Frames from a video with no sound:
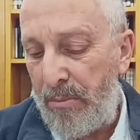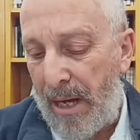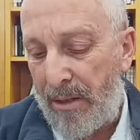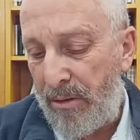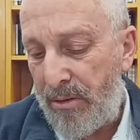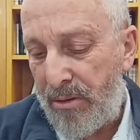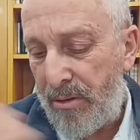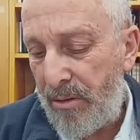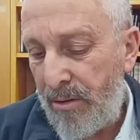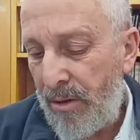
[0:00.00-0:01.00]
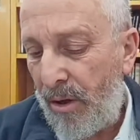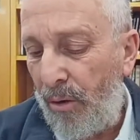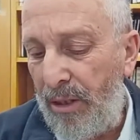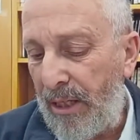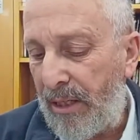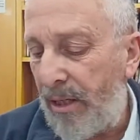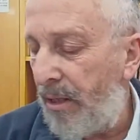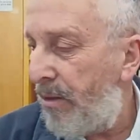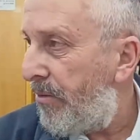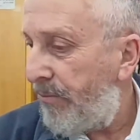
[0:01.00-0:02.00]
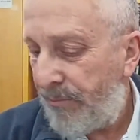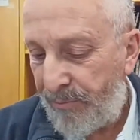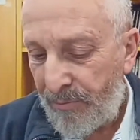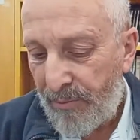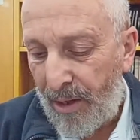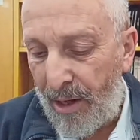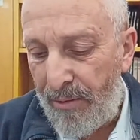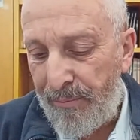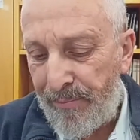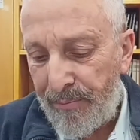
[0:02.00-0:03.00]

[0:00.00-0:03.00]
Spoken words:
matters? Only a king, okay?